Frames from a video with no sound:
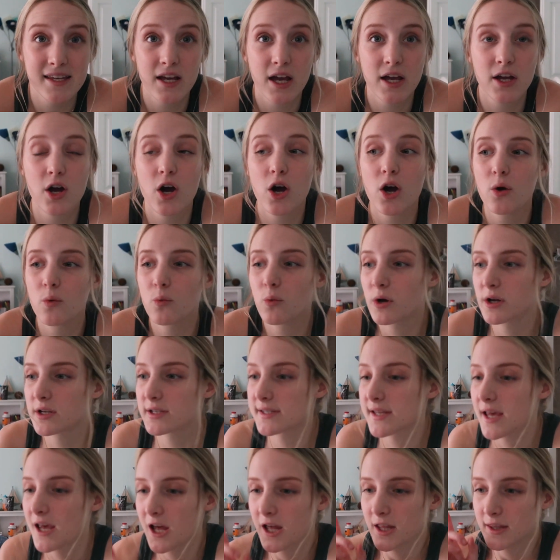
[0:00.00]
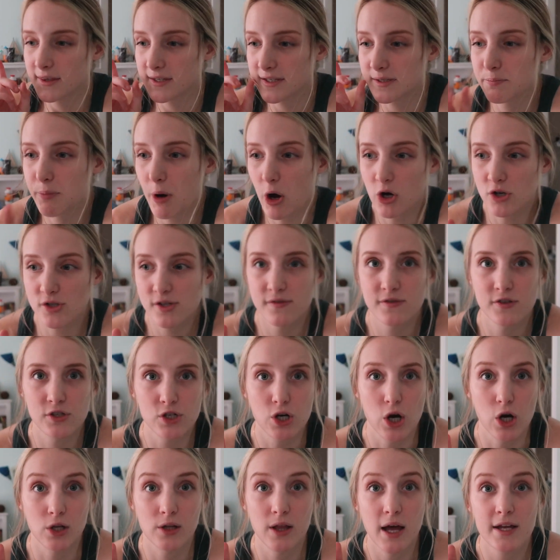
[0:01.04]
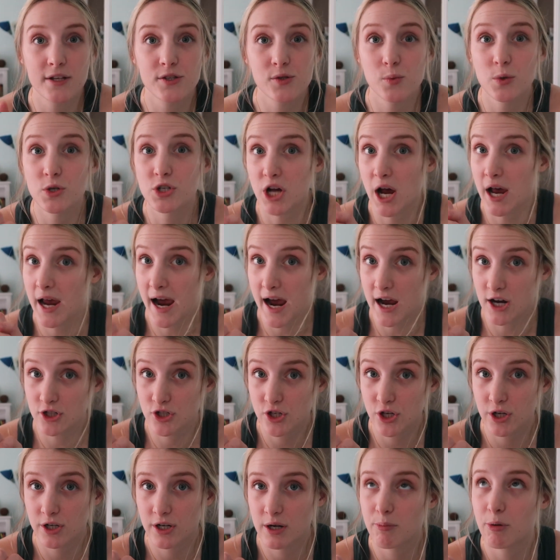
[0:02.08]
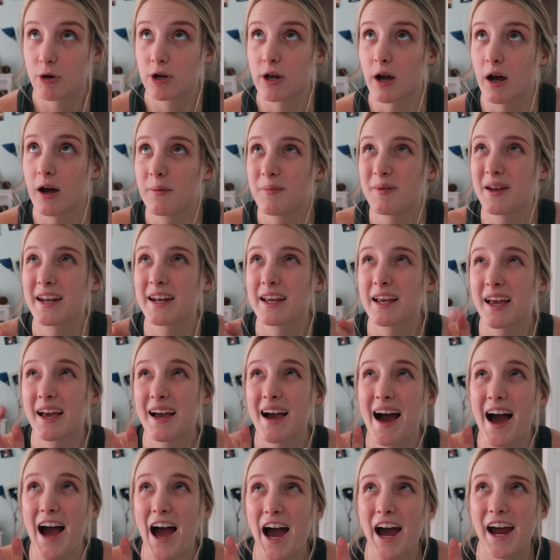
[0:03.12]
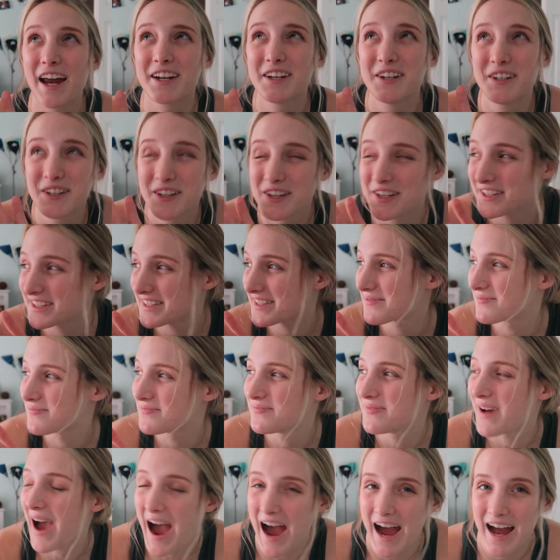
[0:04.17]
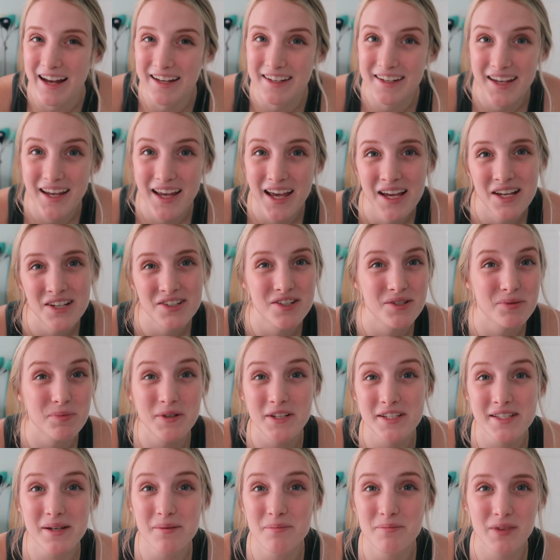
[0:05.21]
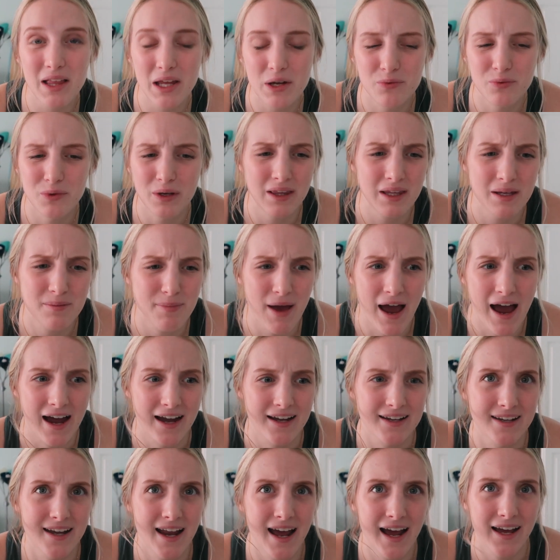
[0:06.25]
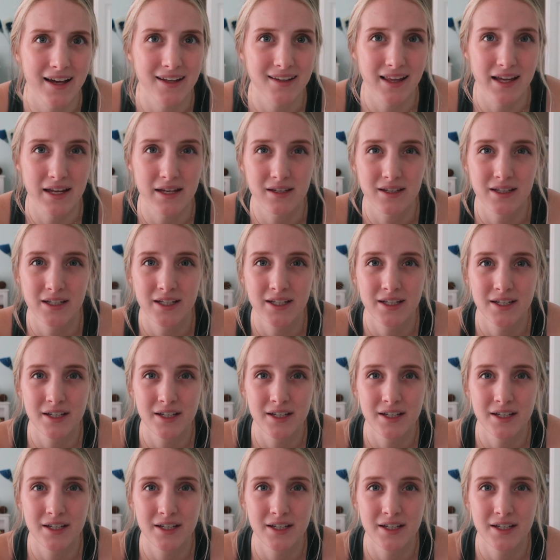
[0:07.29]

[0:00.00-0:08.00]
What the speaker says: thing I got was this box of starlights, which I actually already put up, and it kind of looks bad just because I'm like really bad at like